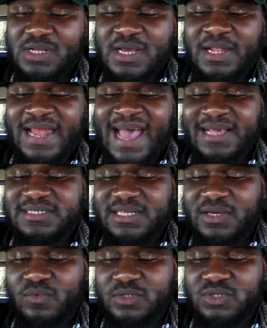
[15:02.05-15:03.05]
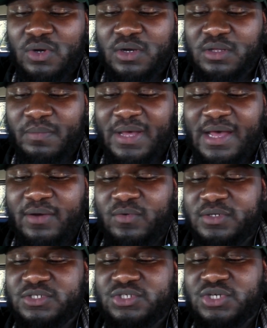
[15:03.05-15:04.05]
the last thing we talked about
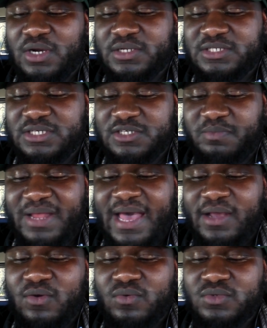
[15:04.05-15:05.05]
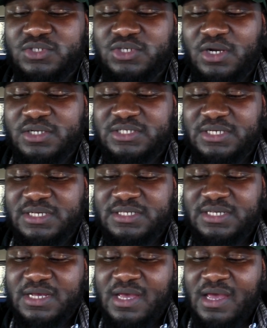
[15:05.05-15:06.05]
was churches, black-owned
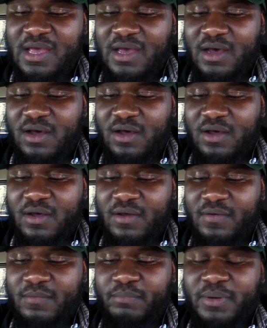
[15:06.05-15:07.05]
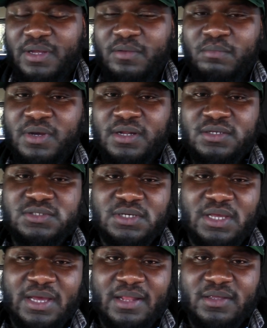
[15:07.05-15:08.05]
churches, uh, putting money
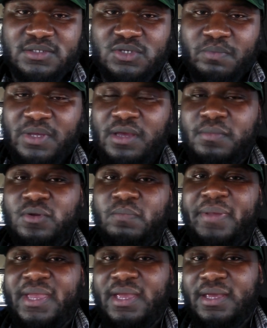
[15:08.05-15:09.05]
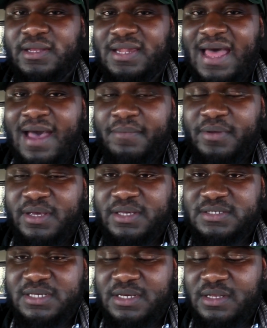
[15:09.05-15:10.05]
together to be able to pay
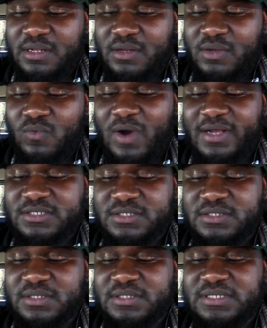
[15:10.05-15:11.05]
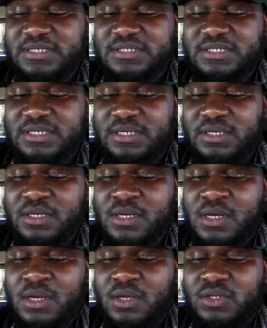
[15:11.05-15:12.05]
lobbyists in Washington D.C.
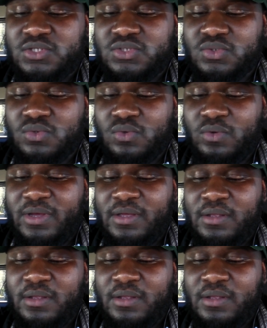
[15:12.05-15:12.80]
to